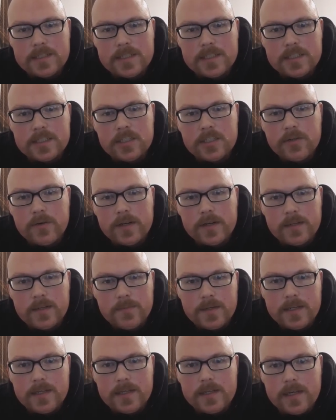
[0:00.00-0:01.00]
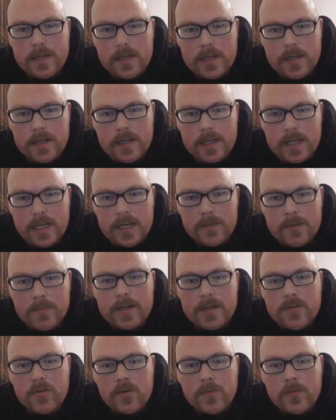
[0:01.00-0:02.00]
These 2 are going to be in
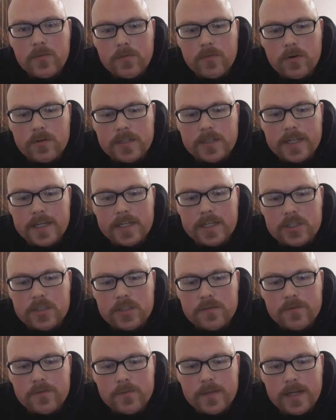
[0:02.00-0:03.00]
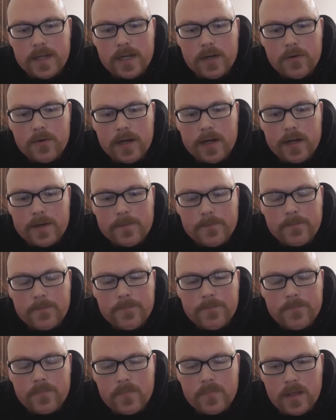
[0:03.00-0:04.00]
my normal rotation from now on.
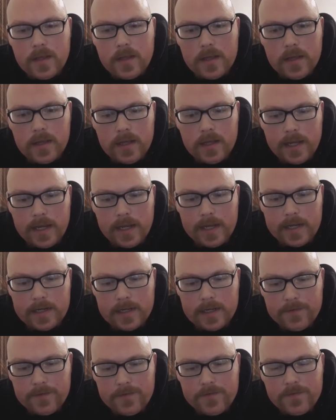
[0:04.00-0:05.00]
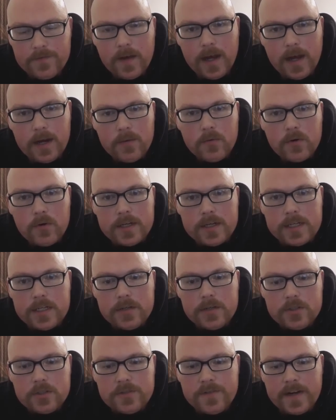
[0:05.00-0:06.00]
And if I were a
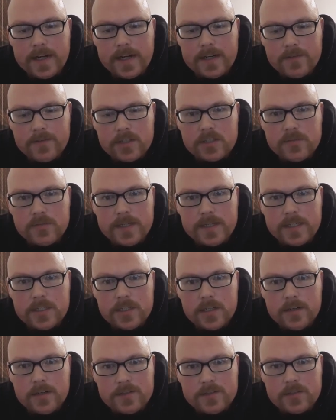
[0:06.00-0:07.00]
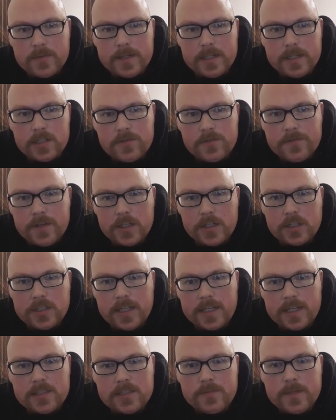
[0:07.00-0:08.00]
huge fan of Swedish Fish,
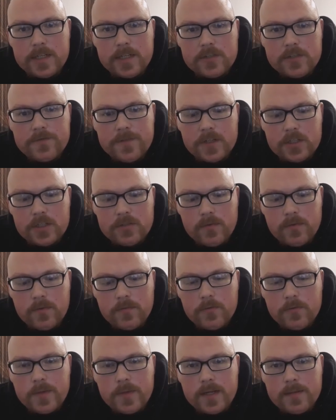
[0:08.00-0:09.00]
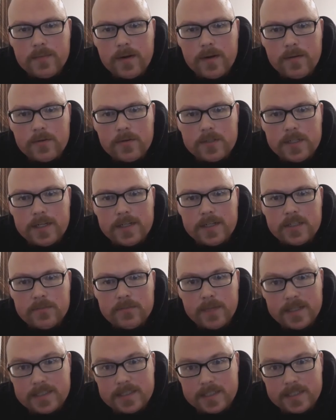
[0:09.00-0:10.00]
that Swedish Fish one would be in my
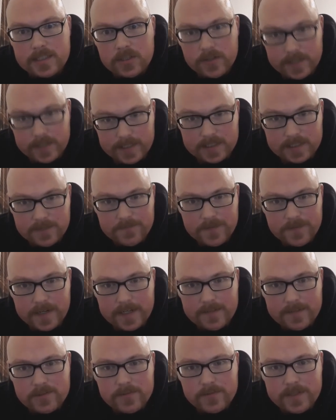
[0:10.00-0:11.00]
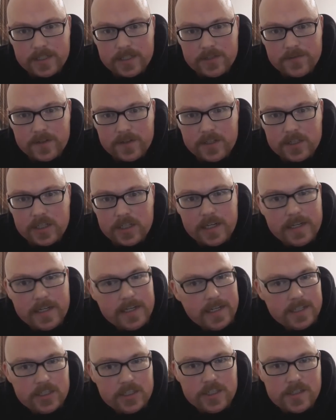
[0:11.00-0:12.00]
rotation. My sister is a fan of Swedish Fish,
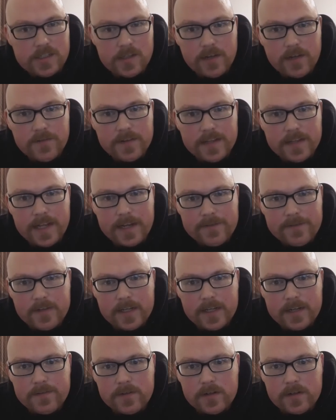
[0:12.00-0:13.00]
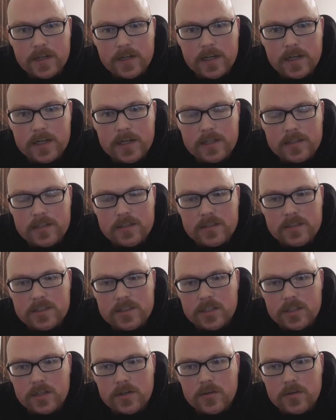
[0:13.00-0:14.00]
and she's loving that flavor.
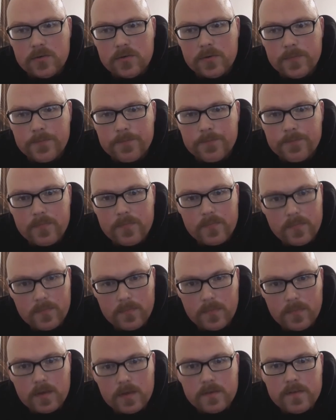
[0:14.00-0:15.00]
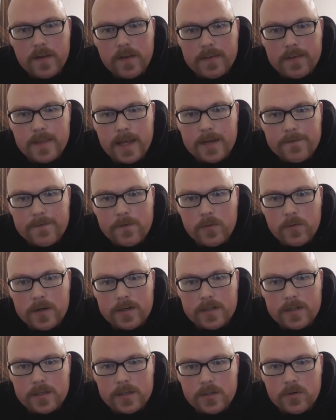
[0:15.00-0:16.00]
So take that for
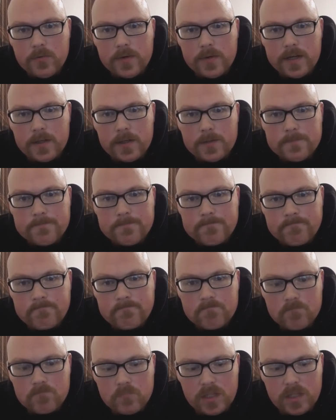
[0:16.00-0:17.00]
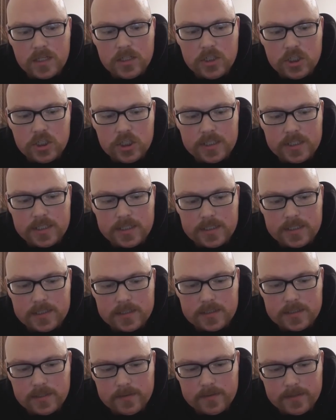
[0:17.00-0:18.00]
what you will.
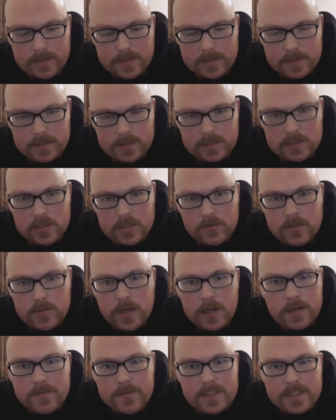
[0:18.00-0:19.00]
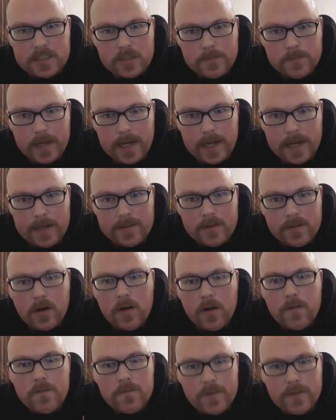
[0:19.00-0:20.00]
So none of these are bad. They're
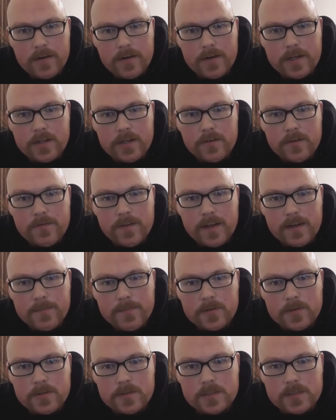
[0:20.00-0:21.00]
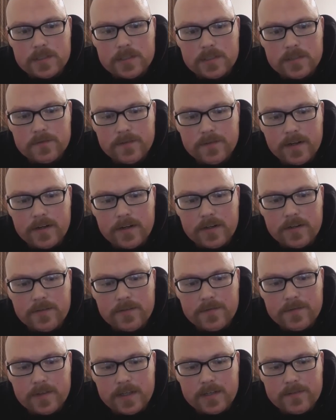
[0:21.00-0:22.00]
all very good vapors, very good
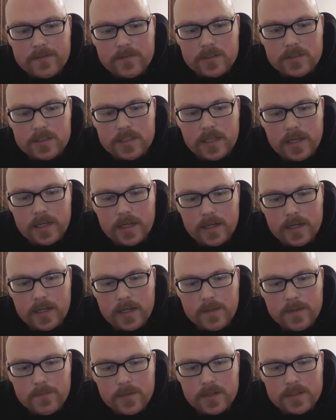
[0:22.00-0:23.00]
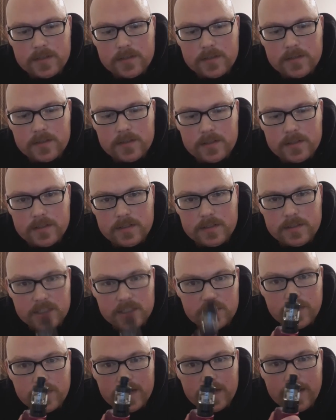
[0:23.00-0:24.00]
flavors. But
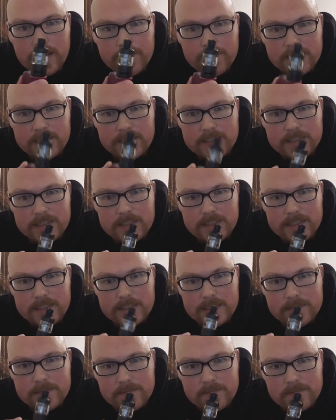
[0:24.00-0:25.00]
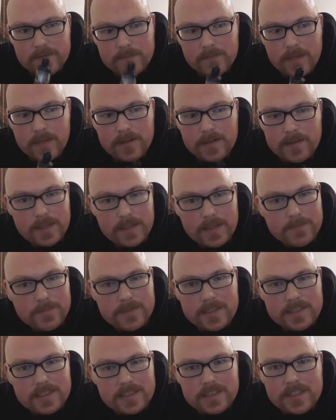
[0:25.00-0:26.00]
this one, obviously, this
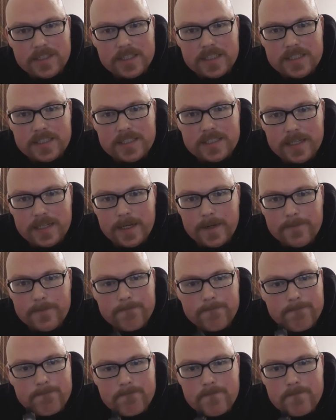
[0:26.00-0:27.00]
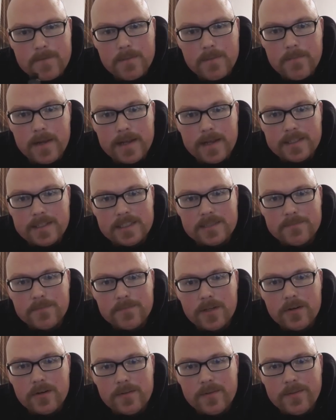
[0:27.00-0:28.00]
Melonlyptus is just, man, this is
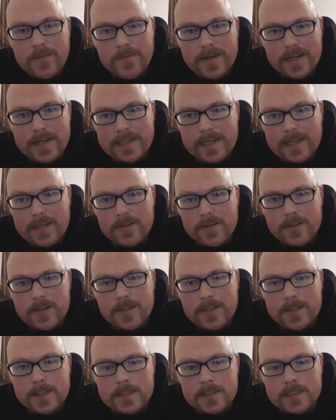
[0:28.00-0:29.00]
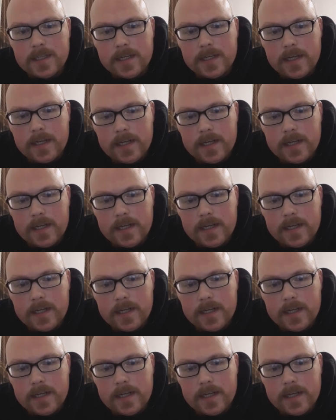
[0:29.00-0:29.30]
blowing my mind how good it is.